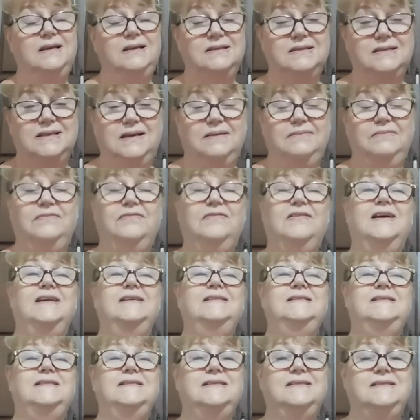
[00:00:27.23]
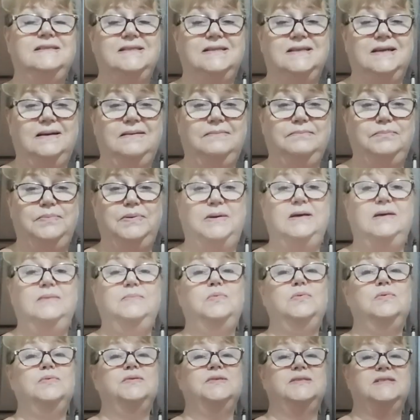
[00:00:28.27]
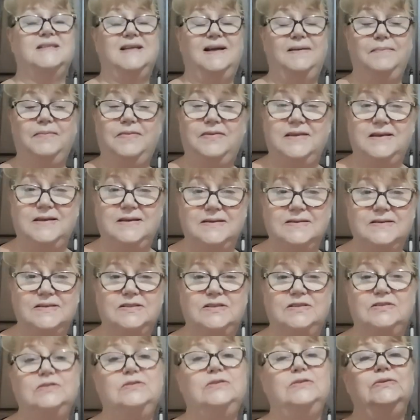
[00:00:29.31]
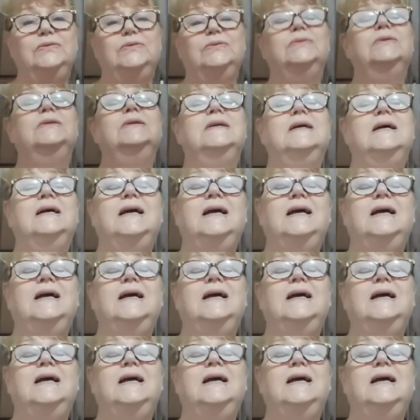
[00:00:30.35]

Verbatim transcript: Same faces, same people, same things to do.